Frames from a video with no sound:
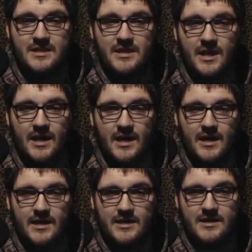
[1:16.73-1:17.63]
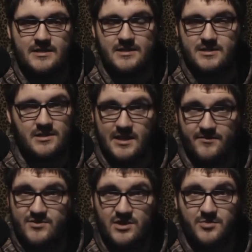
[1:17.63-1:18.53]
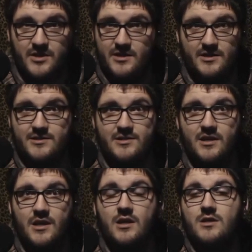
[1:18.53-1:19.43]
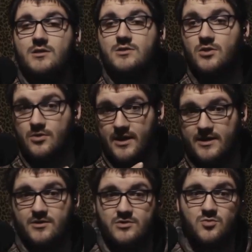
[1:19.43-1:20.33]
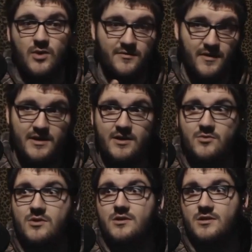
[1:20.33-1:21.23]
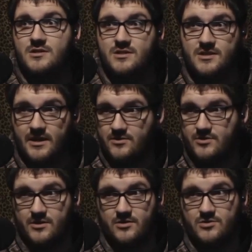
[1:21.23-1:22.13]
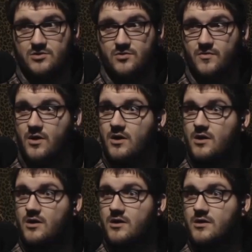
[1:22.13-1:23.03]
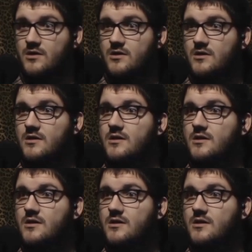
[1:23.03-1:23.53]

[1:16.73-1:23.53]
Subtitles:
Yeah, it doesn't have GPS. So I had to use Wi-Fi networks. That only goes so far.